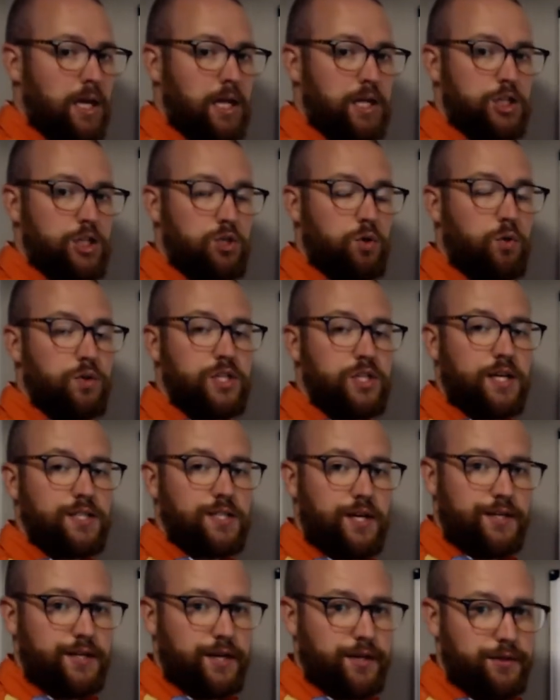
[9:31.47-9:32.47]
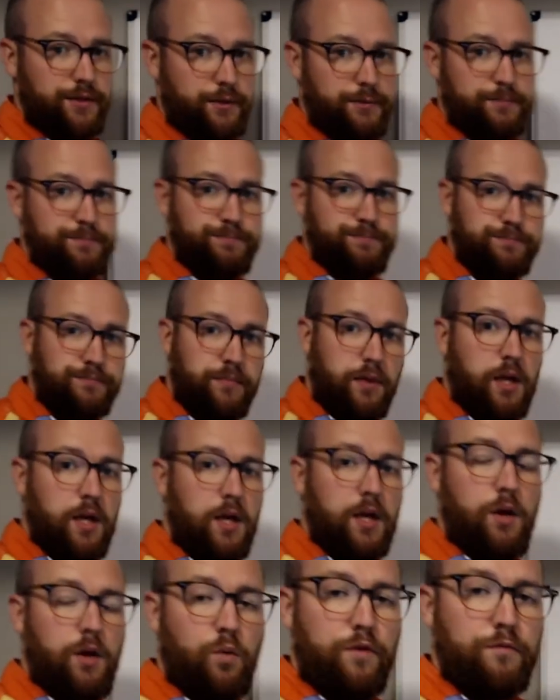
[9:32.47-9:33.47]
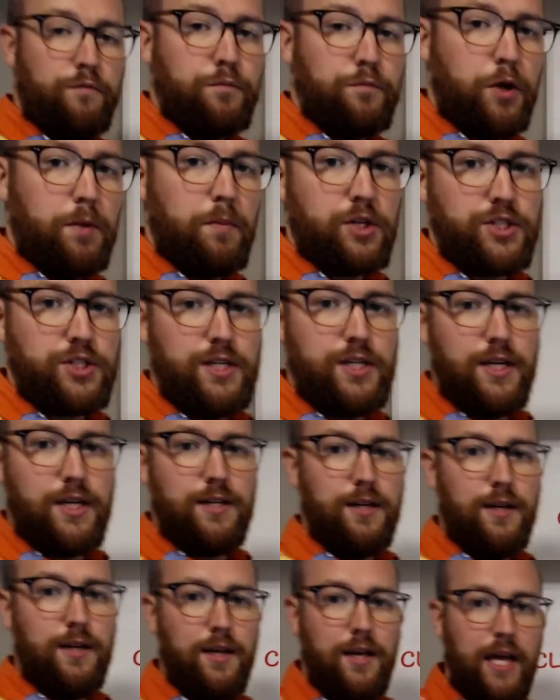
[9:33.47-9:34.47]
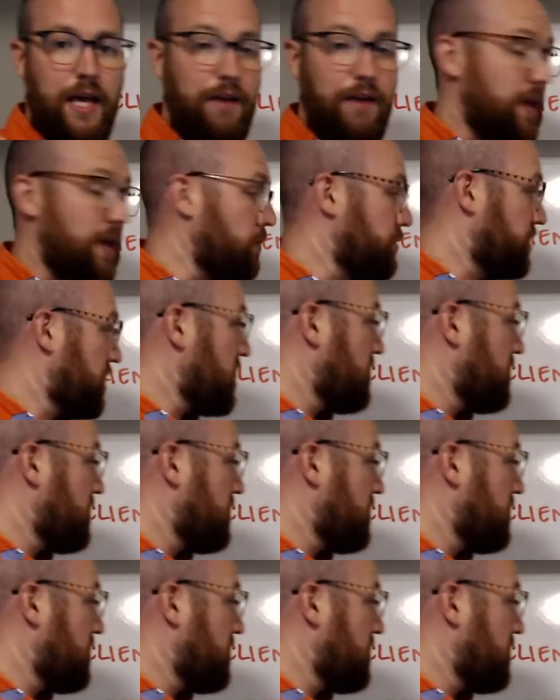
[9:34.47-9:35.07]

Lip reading: The story's not done yet, though. We've pretty much if that was it,